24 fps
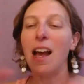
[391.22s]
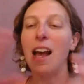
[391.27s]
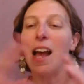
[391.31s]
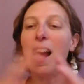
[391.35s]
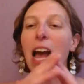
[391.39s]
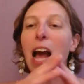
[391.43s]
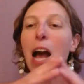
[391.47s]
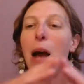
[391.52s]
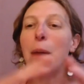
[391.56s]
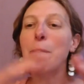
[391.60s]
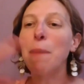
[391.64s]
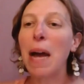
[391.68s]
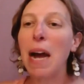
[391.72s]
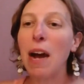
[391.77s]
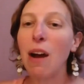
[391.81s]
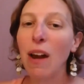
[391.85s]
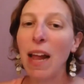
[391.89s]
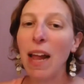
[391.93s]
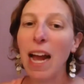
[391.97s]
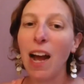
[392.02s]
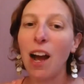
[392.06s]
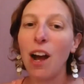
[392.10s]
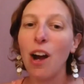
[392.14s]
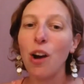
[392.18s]
about
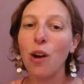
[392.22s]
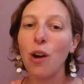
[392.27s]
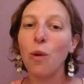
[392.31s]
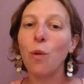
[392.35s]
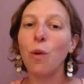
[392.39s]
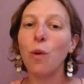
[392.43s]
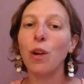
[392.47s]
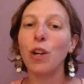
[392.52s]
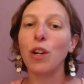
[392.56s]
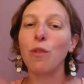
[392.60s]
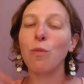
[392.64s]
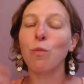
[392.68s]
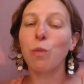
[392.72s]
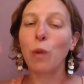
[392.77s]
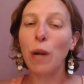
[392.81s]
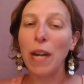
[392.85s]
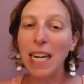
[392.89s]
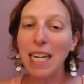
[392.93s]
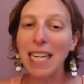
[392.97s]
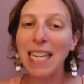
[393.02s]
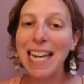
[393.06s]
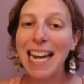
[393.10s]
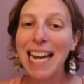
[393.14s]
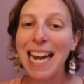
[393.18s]
how
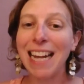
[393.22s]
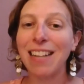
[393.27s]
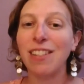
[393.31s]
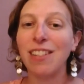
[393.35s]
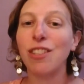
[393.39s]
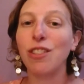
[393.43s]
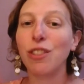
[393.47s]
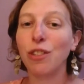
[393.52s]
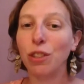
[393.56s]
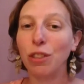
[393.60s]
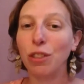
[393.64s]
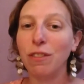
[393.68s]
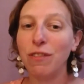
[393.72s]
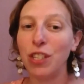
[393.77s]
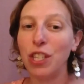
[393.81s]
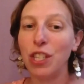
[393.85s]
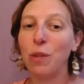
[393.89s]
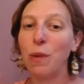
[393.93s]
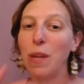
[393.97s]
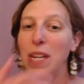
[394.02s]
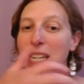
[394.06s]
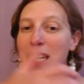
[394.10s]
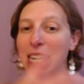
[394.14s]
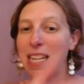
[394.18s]
Reiki has served
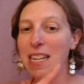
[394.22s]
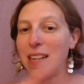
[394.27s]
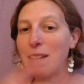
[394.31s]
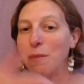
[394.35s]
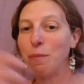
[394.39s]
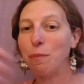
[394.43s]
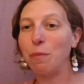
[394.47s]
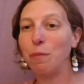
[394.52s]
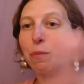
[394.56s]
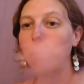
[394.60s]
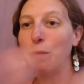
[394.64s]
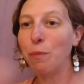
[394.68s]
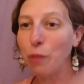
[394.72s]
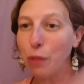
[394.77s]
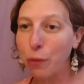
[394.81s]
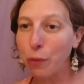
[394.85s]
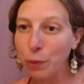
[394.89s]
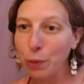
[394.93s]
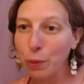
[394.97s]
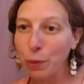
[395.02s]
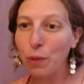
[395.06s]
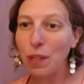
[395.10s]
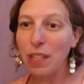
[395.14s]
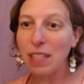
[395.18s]
you and
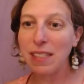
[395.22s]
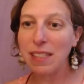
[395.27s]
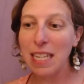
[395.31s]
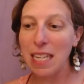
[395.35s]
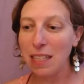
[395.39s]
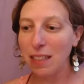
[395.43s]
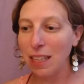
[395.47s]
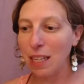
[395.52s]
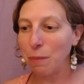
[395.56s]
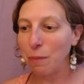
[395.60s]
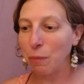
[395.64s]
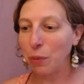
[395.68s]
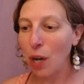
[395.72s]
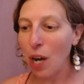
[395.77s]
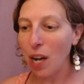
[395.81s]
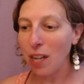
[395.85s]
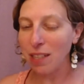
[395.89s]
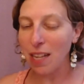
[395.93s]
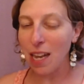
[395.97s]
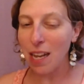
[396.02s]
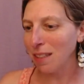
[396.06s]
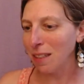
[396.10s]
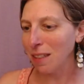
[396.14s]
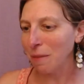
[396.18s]
through this healing
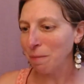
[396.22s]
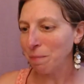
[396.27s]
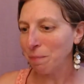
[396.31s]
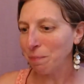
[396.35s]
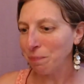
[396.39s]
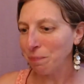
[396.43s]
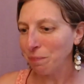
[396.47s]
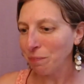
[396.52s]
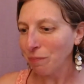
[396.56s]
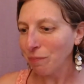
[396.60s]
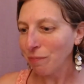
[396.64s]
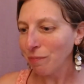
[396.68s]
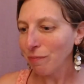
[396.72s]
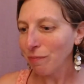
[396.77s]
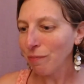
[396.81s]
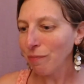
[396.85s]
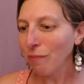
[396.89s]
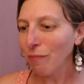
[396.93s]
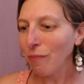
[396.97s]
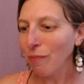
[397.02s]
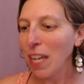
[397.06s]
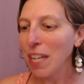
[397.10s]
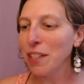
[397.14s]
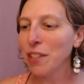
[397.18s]
process.
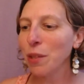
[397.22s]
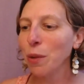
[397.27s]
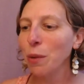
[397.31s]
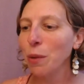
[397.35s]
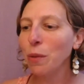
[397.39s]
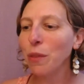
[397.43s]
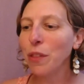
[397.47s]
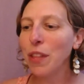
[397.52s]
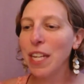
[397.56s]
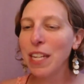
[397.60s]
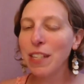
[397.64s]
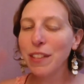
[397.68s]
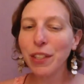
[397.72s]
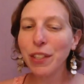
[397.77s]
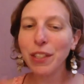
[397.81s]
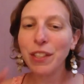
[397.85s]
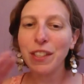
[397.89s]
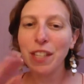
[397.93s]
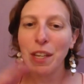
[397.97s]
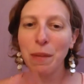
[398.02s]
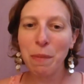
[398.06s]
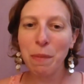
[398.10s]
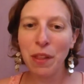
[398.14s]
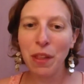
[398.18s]
And so these are
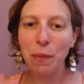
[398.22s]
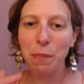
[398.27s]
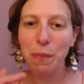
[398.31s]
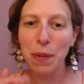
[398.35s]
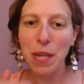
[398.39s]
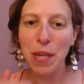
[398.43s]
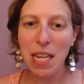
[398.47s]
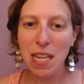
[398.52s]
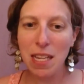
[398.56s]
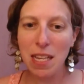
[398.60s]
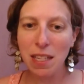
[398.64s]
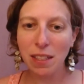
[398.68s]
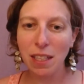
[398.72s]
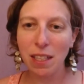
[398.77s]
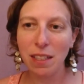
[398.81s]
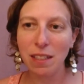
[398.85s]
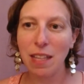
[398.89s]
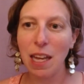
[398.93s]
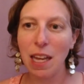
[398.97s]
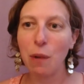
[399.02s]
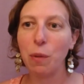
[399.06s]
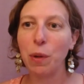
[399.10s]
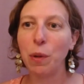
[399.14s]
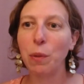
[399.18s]
some of the pieces
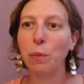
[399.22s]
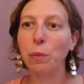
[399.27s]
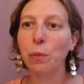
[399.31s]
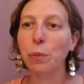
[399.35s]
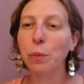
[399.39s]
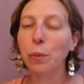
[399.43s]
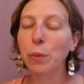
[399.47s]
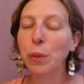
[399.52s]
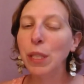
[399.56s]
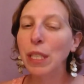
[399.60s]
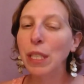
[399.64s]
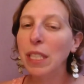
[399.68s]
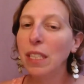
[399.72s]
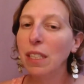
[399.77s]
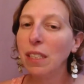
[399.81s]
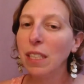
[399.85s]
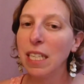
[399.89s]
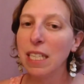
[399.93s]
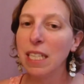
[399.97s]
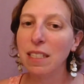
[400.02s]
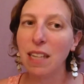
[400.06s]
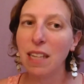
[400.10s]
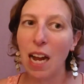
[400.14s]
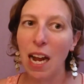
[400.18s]
that we
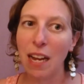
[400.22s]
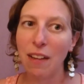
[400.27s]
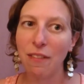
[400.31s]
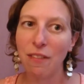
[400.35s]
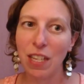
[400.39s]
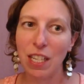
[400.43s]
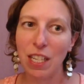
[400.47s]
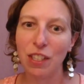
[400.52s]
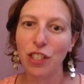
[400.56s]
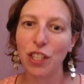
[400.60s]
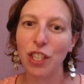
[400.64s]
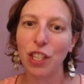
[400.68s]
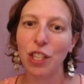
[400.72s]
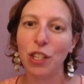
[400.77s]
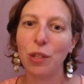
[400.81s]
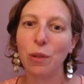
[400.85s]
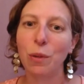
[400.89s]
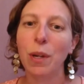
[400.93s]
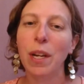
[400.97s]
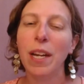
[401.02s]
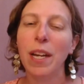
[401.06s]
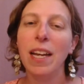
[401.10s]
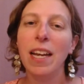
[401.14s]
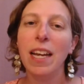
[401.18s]
really dive into
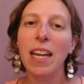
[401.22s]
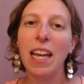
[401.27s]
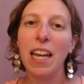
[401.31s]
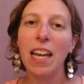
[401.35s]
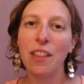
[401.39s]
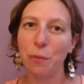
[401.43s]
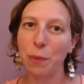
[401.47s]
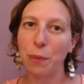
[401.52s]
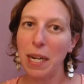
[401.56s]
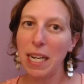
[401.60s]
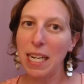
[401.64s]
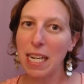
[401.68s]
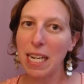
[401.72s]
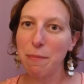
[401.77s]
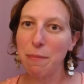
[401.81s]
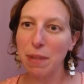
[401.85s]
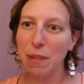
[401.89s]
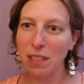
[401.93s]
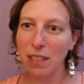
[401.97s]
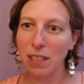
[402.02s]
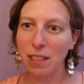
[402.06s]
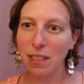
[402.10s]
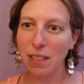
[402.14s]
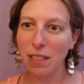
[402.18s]
in the Reiki
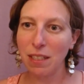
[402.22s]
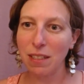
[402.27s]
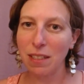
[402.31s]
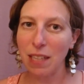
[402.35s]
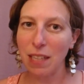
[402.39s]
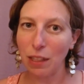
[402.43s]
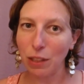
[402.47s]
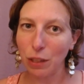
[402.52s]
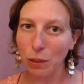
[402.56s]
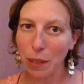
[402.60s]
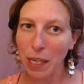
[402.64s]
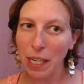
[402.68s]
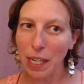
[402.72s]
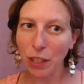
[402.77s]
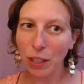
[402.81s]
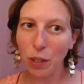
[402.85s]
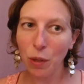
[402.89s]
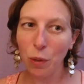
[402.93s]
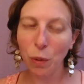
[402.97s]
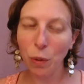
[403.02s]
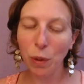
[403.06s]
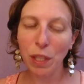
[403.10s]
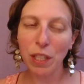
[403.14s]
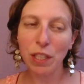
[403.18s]
Business Accelerator
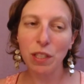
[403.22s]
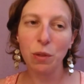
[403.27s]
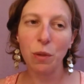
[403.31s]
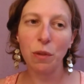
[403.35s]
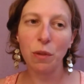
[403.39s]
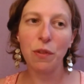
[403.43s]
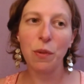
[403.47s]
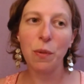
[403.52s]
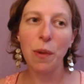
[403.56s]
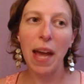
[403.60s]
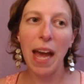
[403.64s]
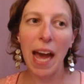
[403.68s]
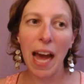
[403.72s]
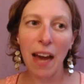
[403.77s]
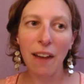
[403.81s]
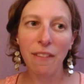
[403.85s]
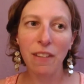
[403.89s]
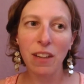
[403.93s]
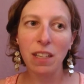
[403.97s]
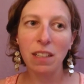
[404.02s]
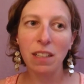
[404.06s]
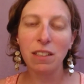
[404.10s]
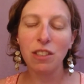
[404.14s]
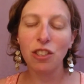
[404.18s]
course. So if you
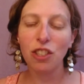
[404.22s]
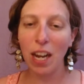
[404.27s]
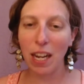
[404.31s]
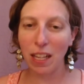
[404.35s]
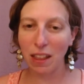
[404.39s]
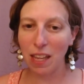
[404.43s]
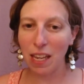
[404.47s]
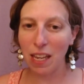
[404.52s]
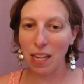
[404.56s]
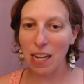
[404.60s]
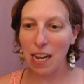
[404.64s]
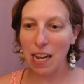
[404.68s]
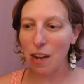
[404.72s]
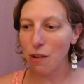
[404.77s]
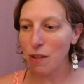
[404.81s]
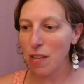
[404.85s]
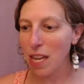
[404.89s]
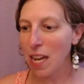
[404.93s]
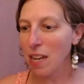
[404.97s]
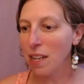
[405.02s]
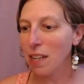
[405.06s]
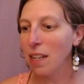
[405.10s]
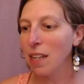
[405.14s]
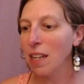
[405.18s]
haven't checked that out
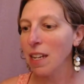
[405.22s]
yet,